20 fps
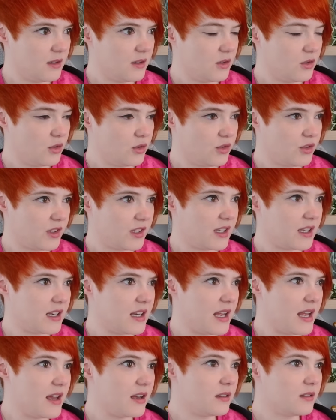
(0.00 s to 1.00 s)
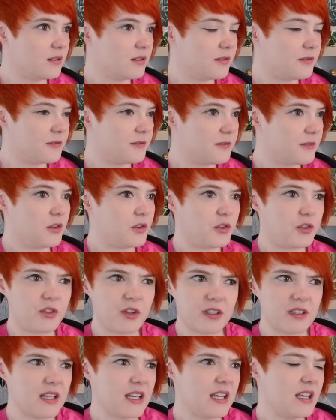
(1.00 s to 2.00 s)
Looks like an elf
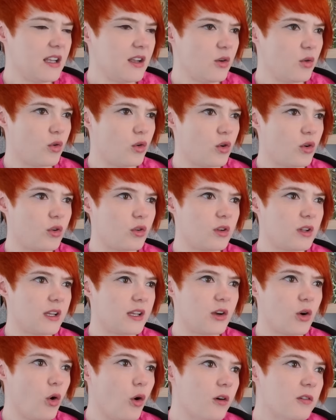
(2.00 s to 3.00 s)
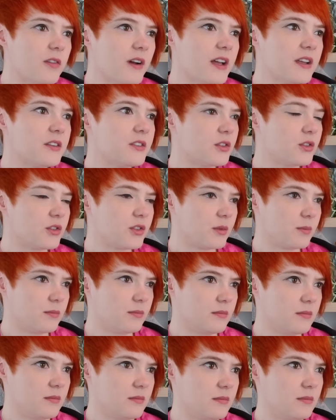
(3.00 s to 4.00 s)
study or like office or something.